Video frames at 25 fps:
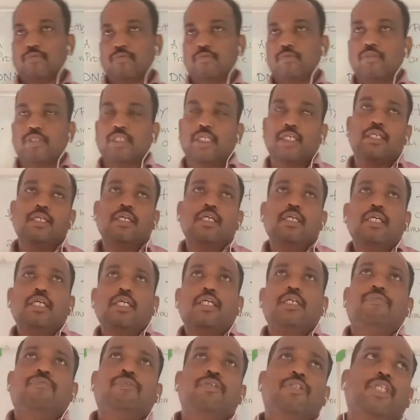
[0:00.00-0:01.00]
Okay,
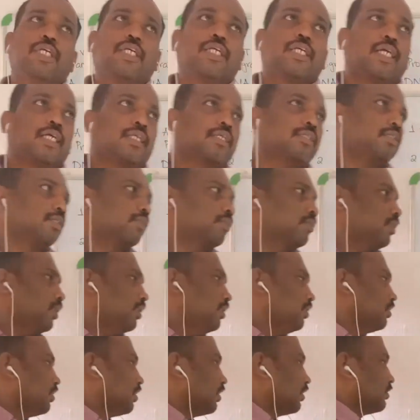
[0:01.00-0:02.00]
if you think another
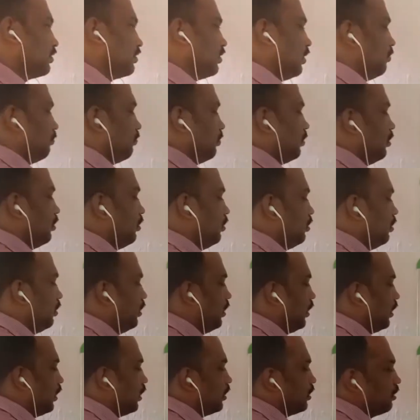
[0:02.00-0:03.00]
example,
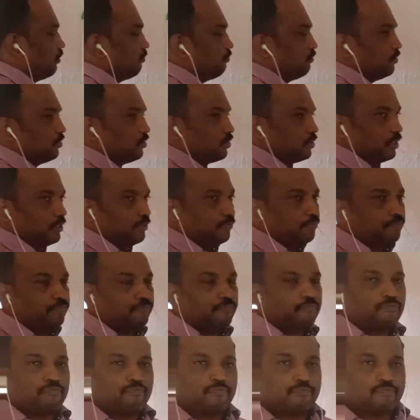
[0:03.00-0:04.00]
like if you say
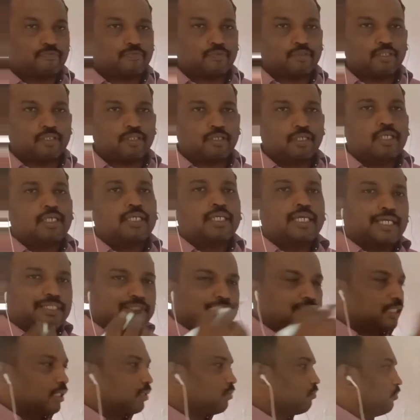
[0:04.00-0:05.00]
a
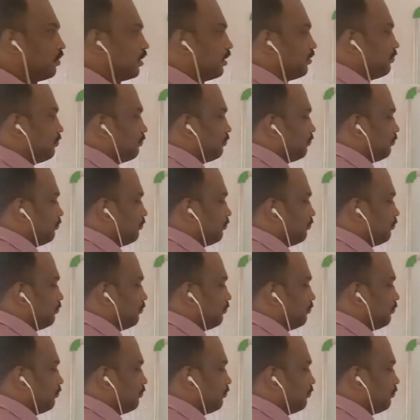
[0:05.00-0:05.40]
survey